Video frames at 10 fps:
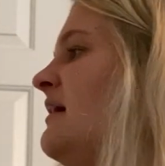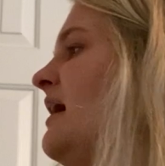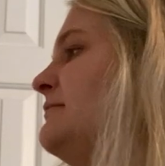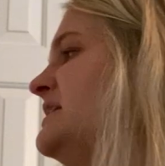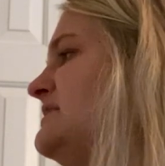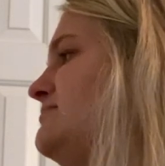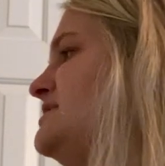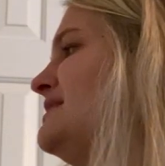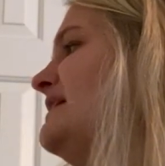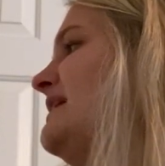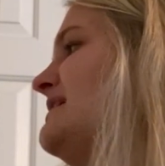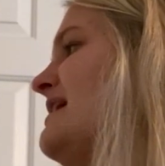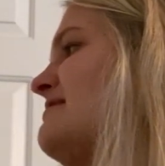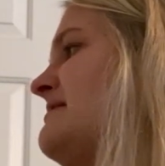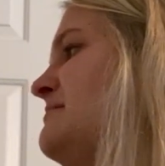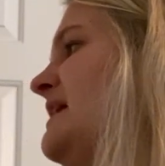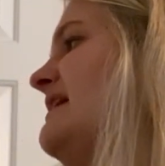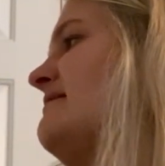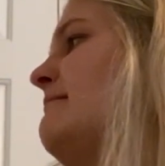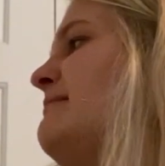Amelia Bedelia got some
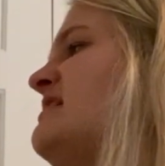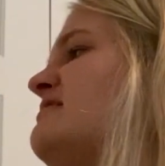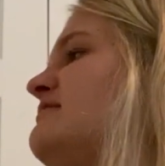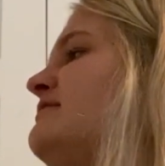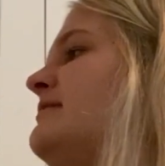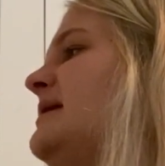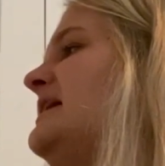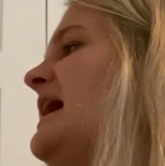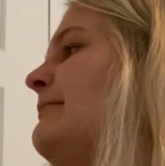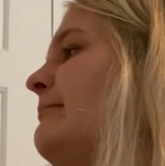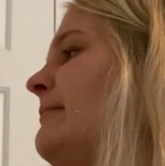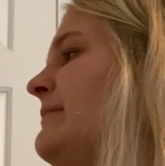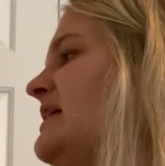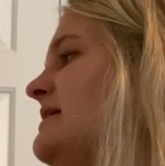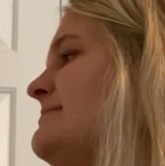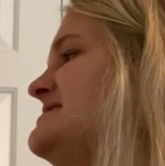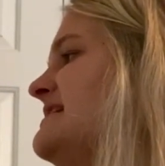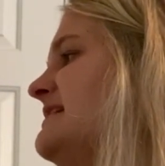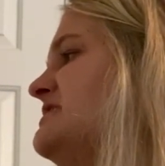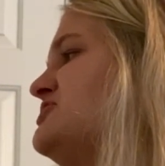lace and bits of ribbon, and Amelia
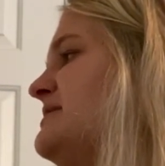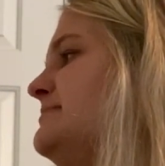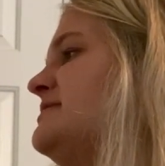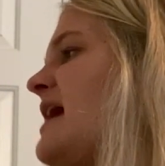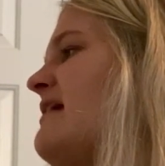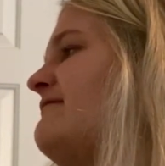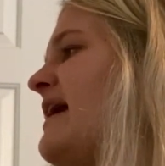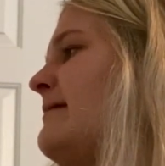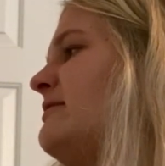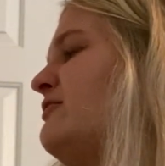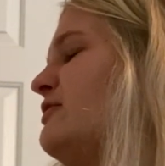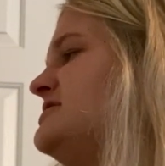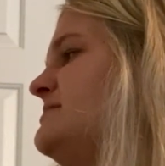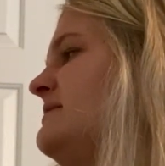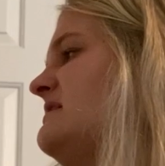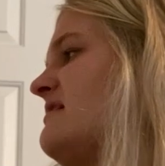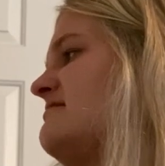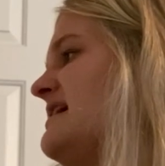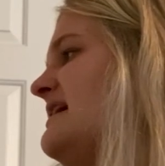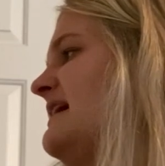Bedelia trimmed that fat before she put the
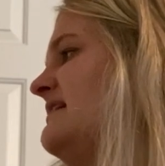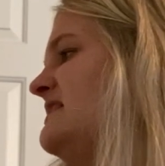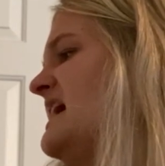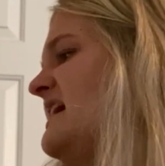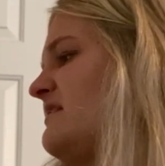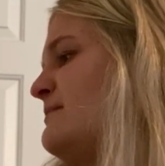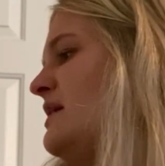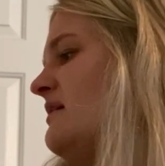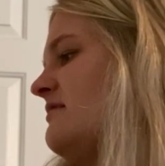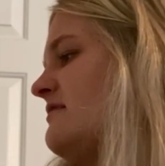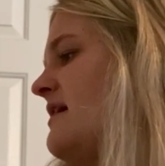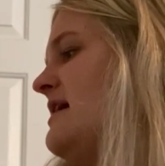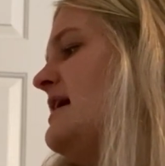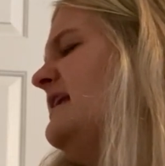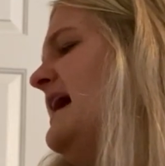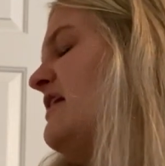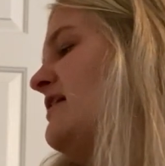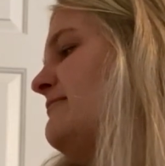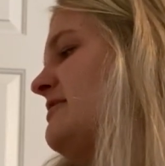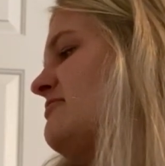steak in the icebox. Now,
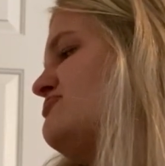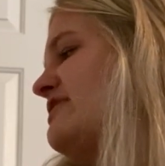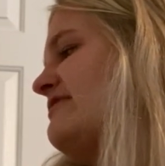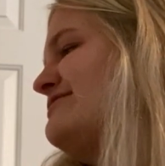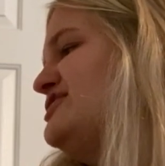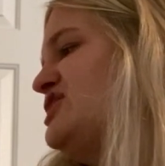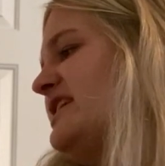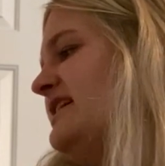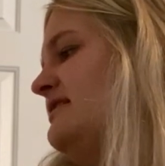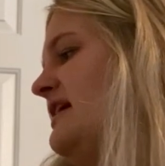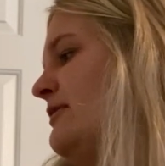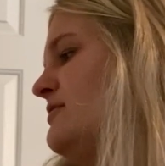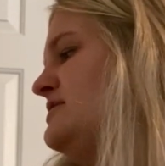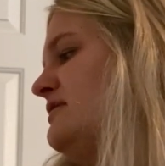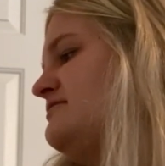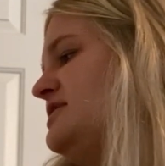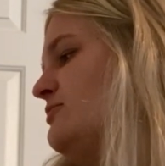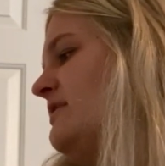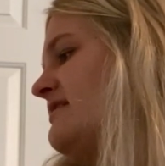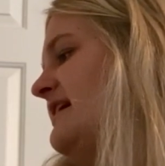I must dress the chicken. I wonder if she
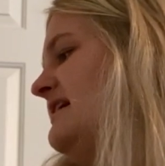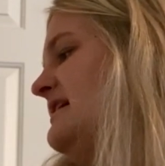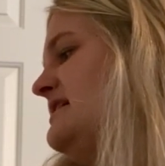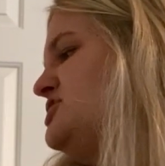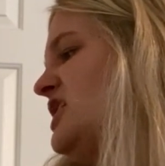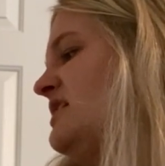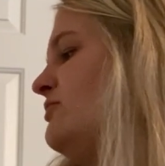wants a he chicken